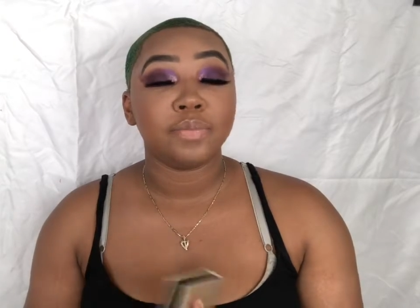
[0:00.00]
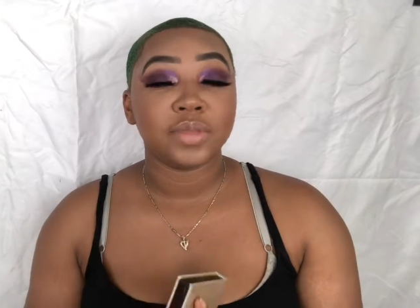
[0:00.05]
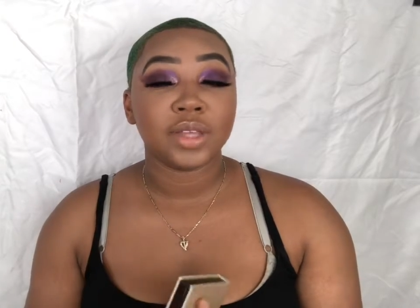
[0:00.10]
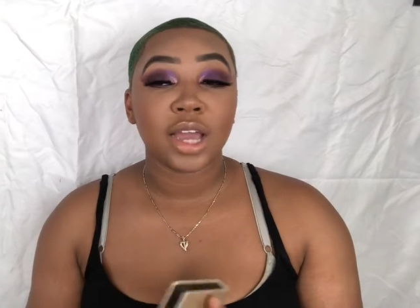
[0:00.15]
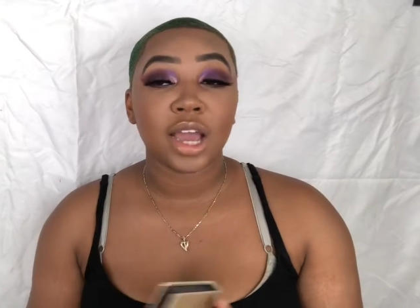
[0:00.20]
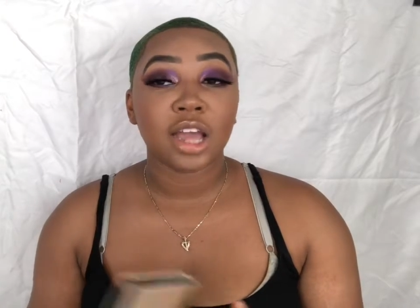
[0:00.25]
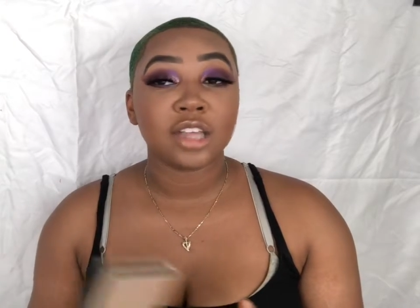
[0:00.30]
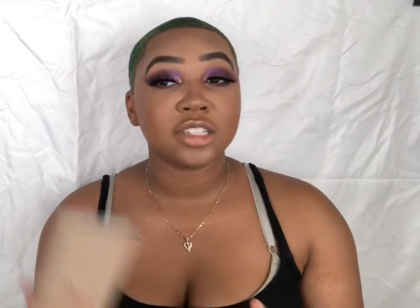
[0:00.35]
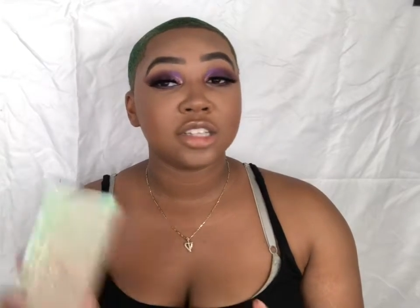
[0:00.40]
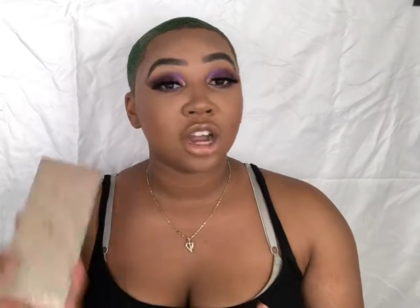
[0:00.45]

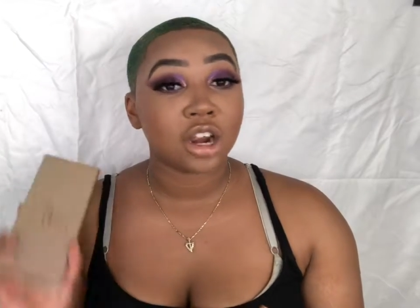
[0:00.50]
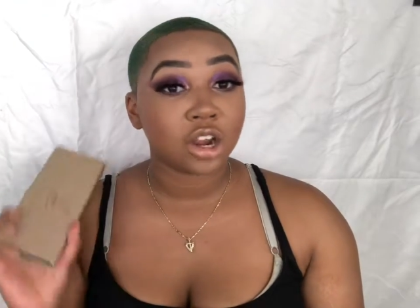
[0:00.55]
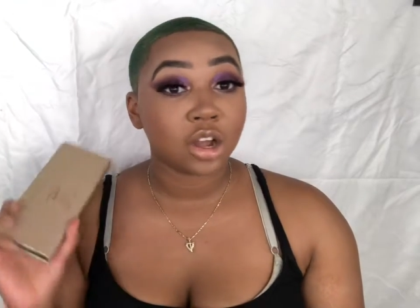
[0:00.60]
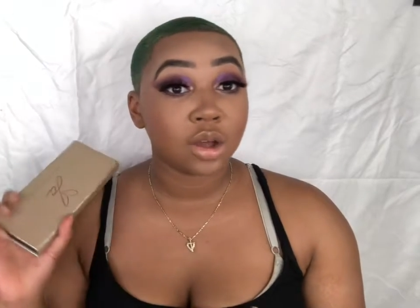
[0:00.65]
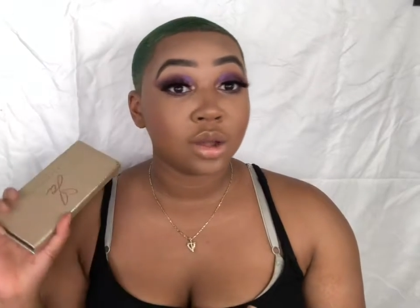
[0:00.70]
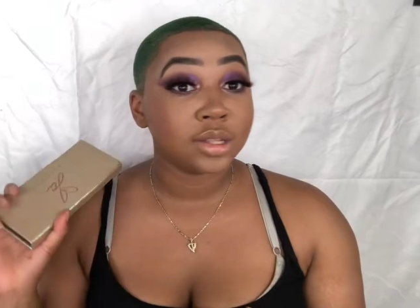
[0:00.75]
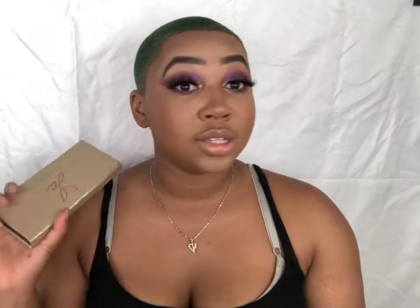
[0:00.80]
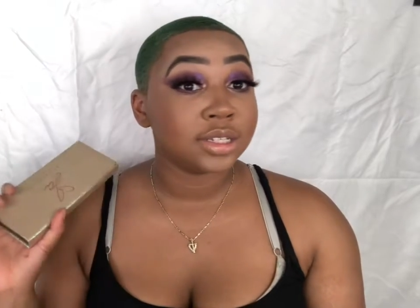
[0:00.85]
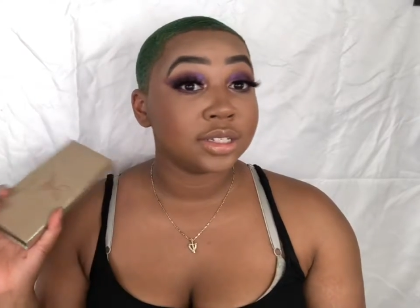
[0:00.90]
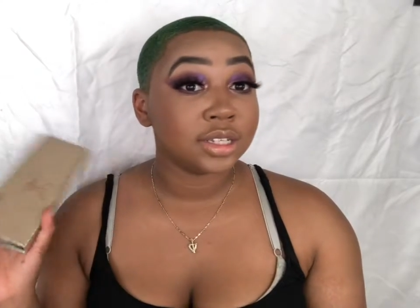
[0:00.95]
yes, our
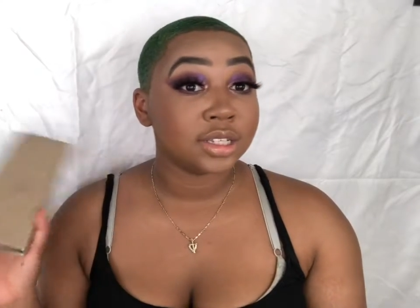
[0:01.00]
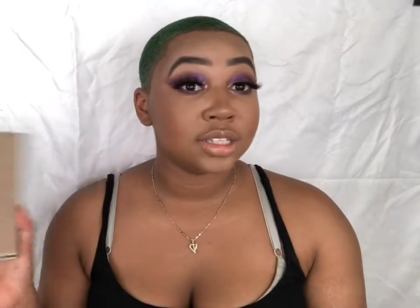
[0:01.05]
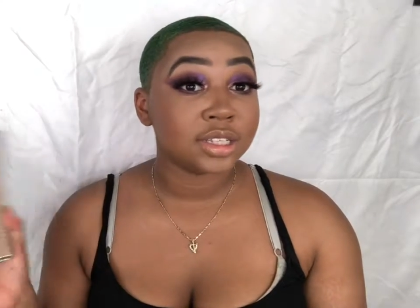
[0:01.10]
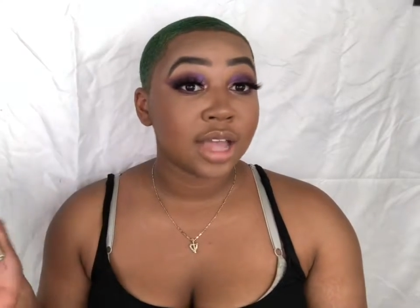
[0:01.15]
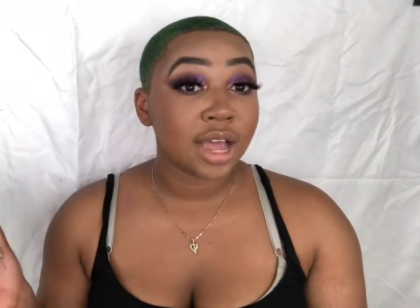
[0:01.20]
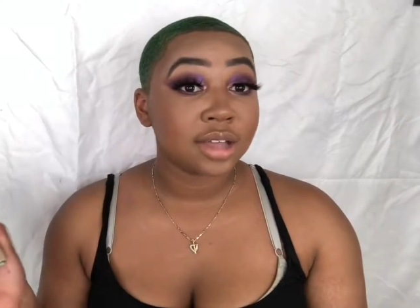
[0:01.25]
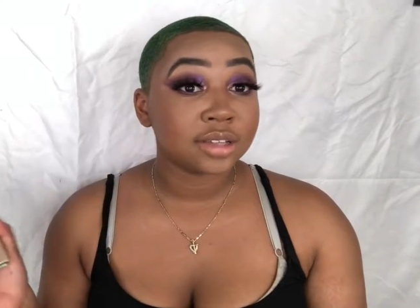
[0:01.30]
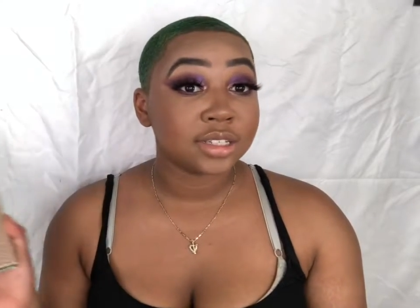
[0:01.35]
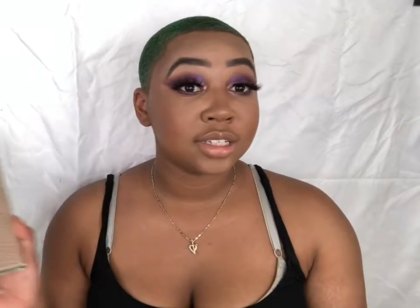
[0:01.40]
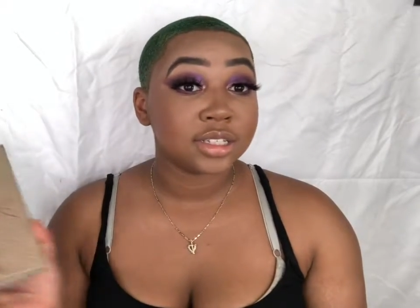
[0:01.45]
goal is
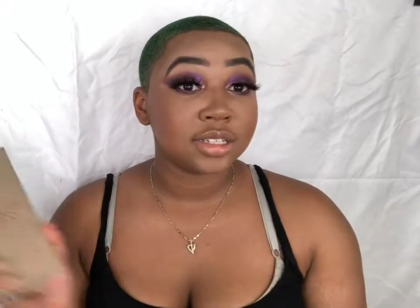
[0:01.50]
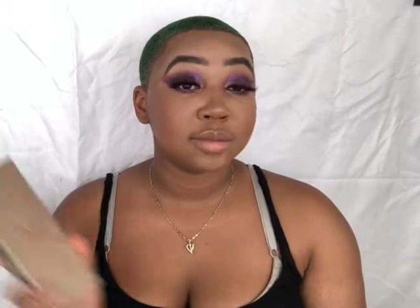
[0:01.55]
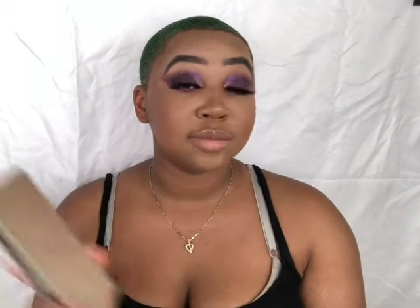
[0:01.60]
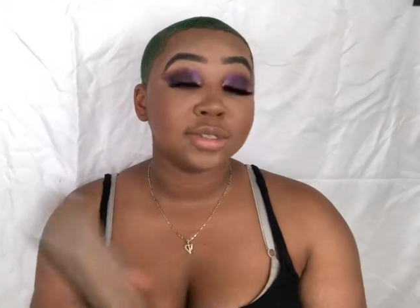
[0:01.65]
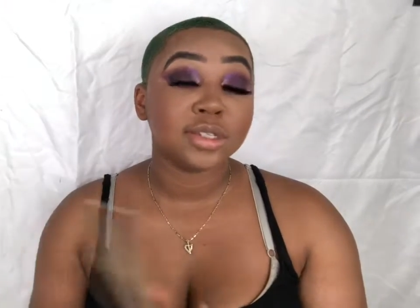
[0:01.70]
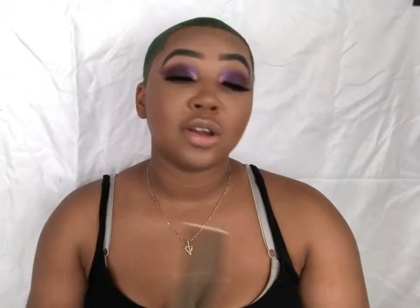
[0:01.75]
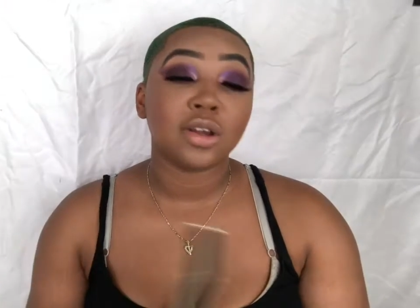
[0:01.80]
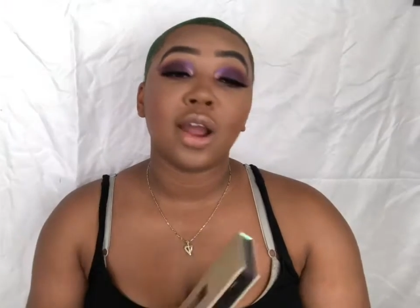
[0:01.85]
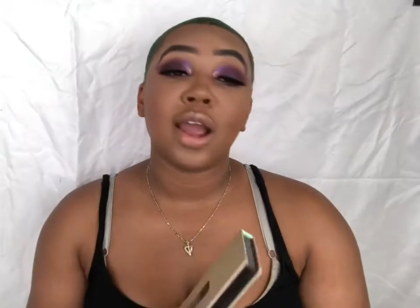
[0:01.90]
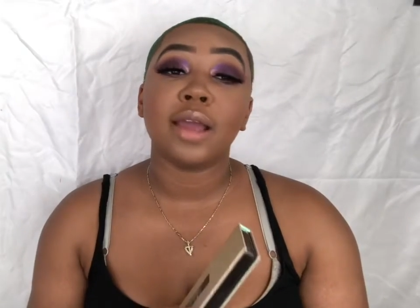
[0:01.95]
1,000
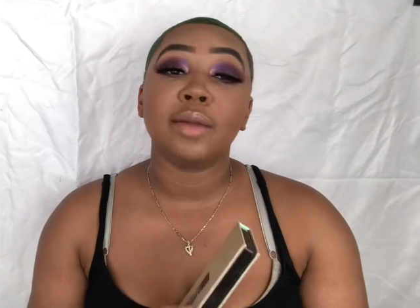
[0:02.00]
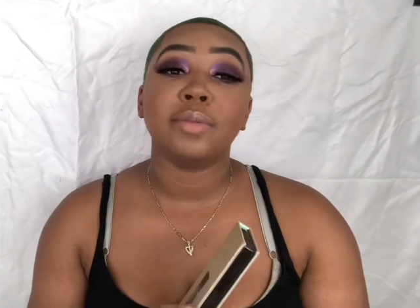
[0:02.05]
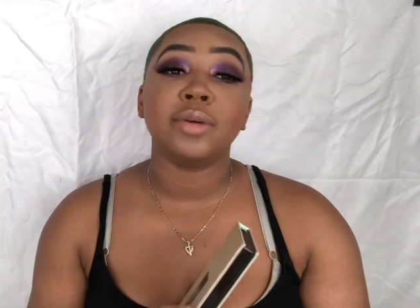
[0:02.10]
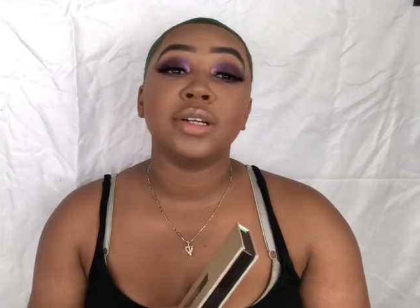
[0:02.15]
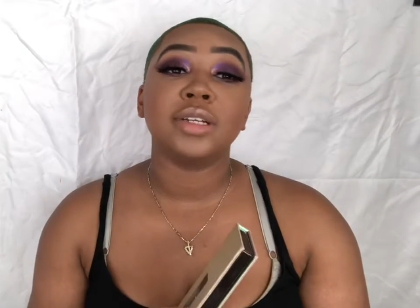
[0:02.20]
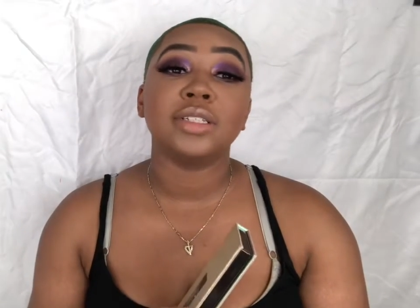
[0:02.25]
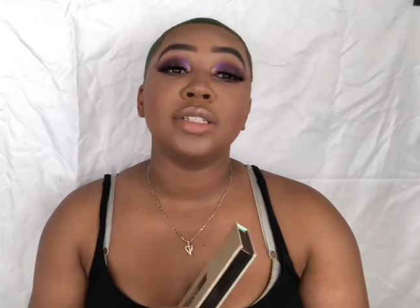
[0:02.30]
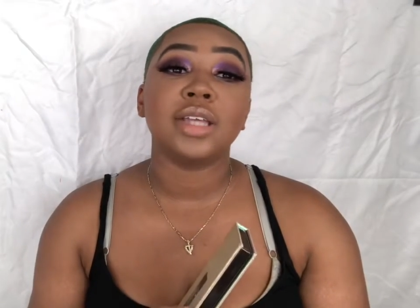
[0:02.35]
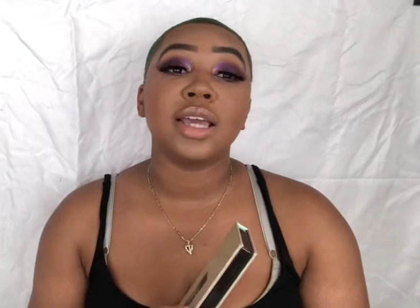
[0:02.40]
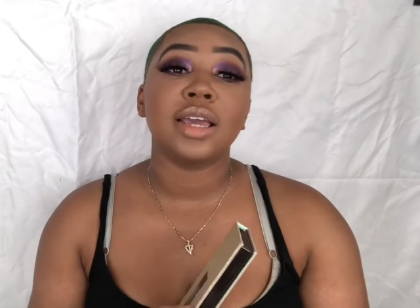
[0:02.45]

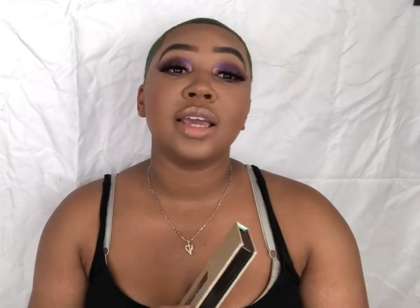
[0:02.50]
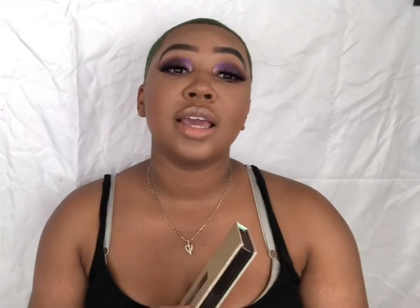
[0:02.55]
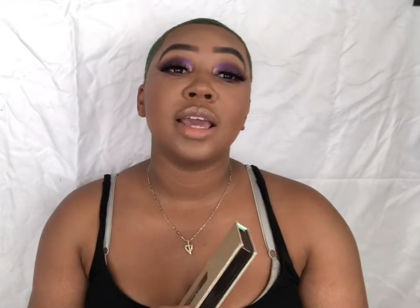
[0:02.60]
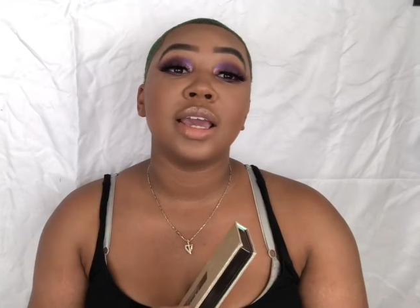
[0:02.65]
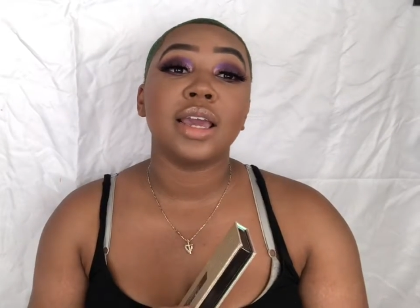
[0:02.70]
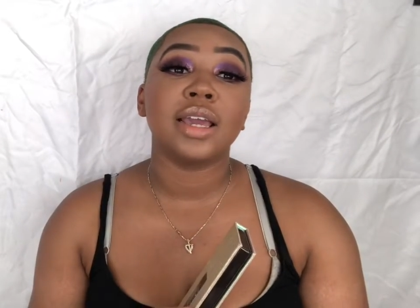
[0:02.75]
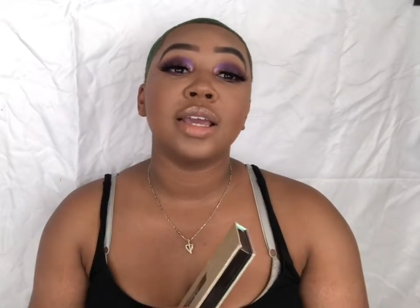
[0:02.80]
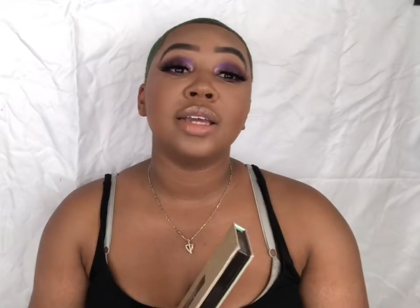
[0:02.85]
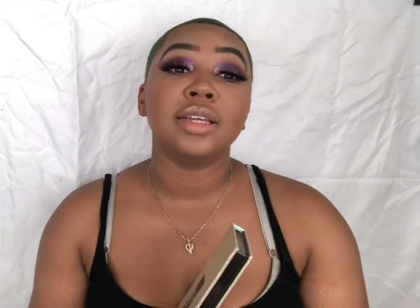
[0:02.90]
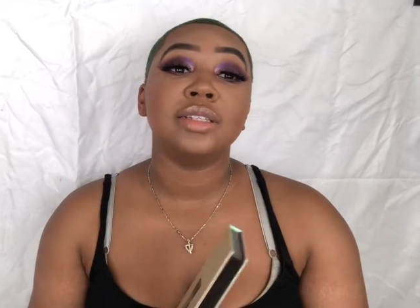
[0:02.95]
subscribers,
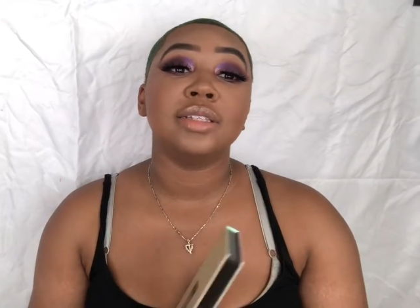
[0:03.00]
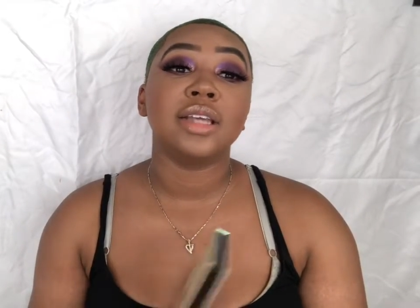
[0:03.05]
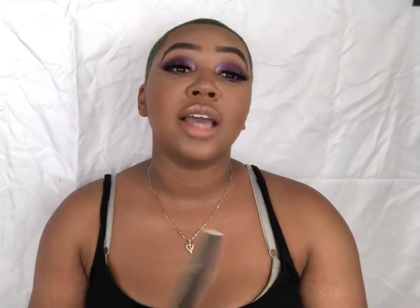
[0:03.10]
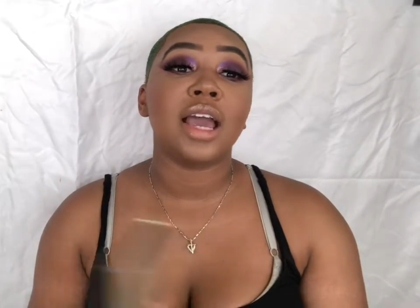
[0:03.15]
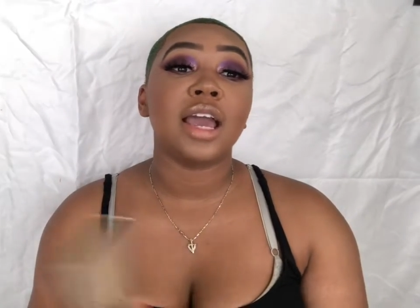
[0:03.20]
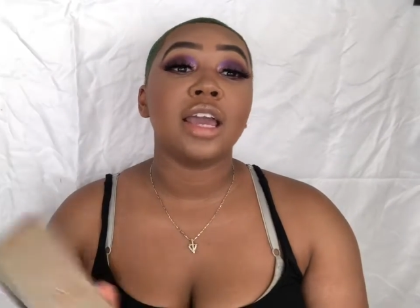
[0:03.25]
and